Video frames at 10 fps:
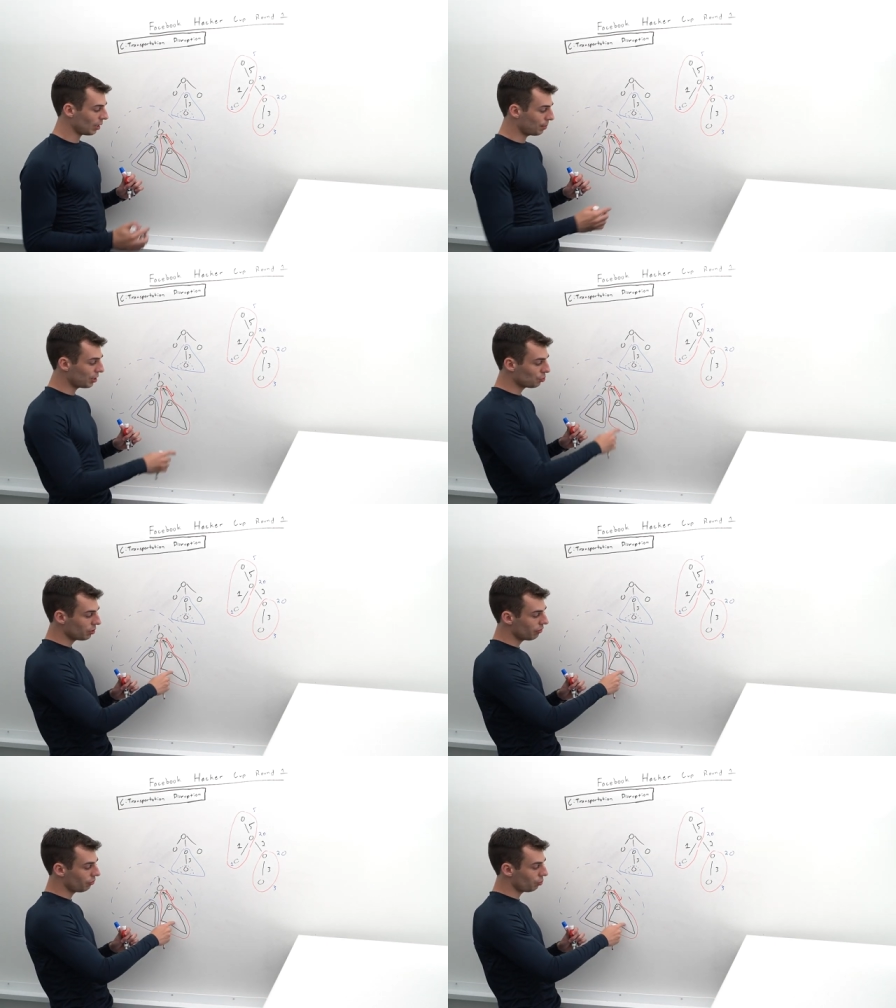Because
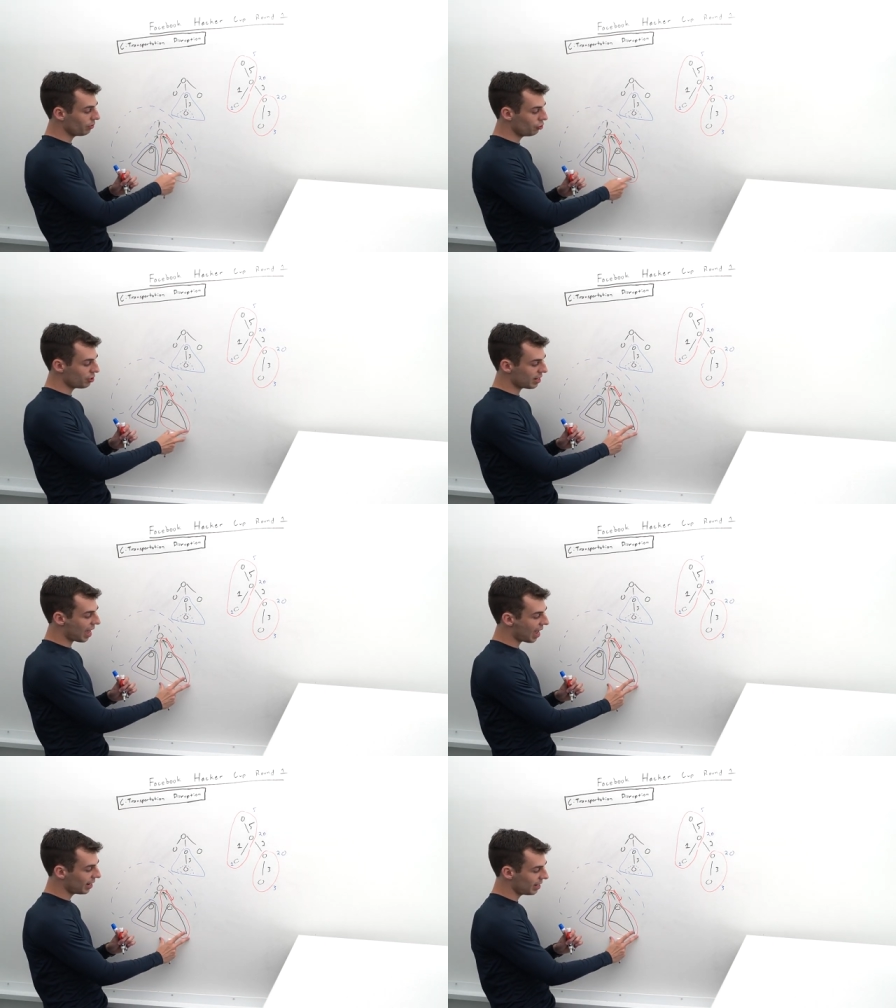we've, we've just
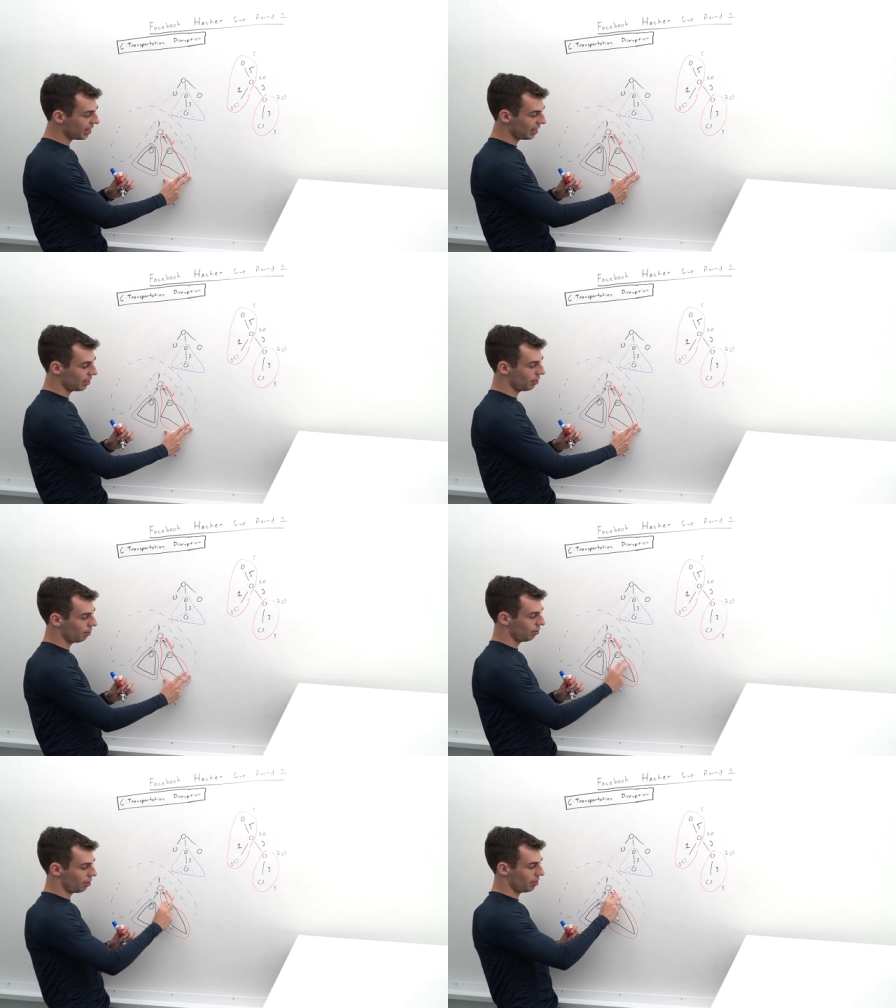added
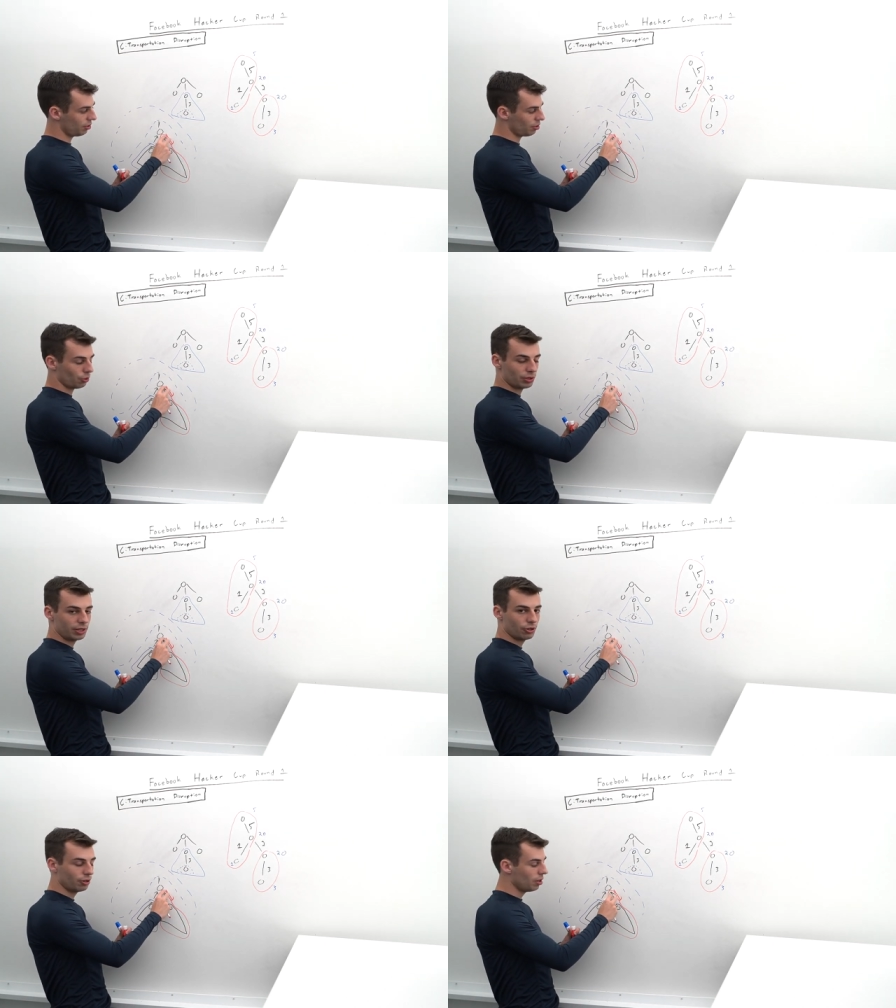in this node
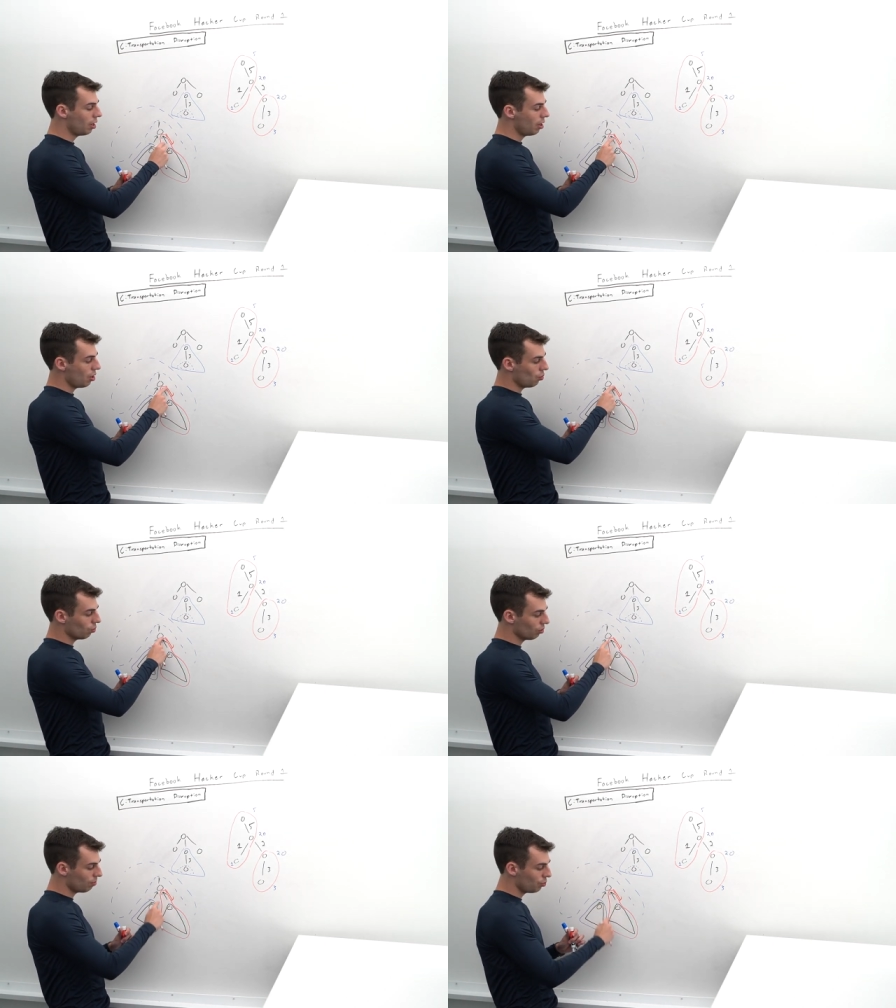here,
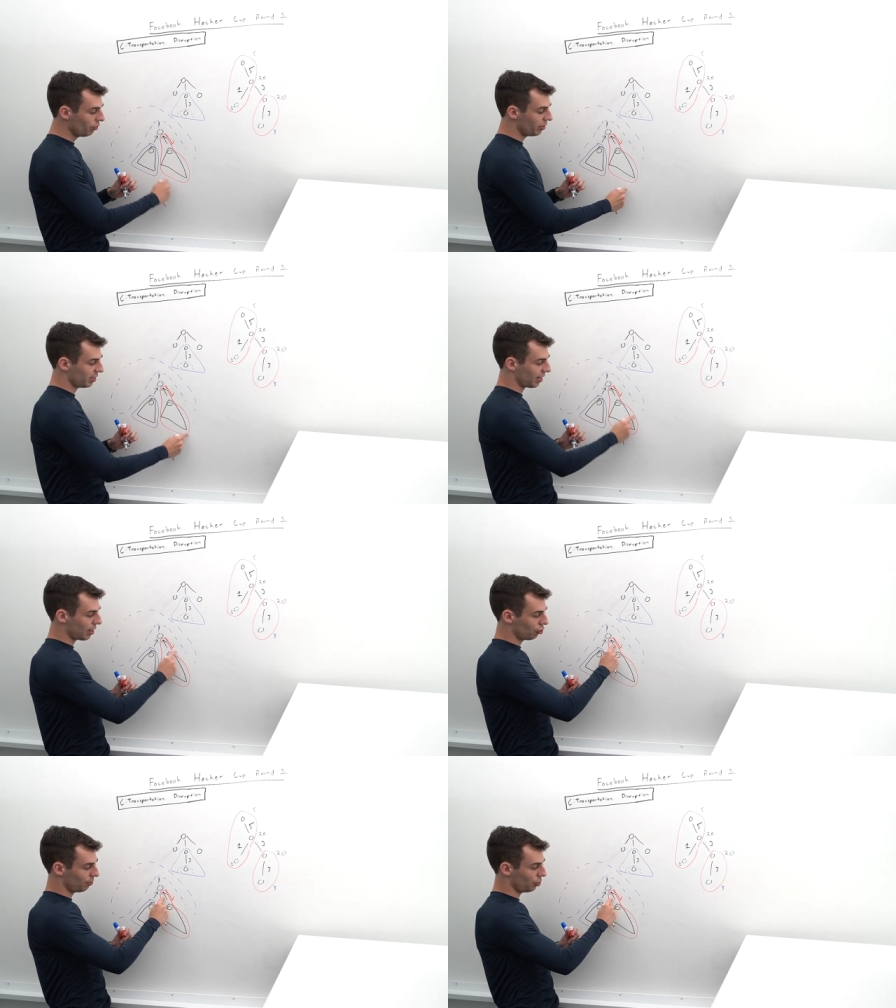we'll remove this
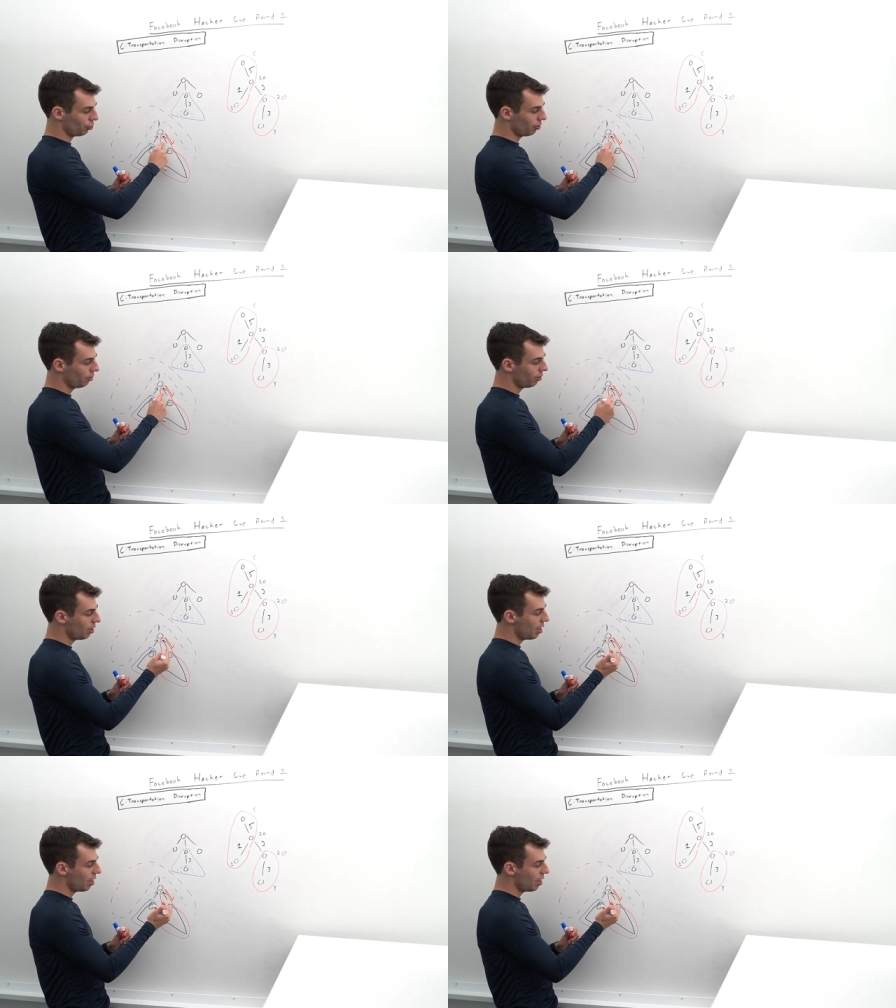contribution.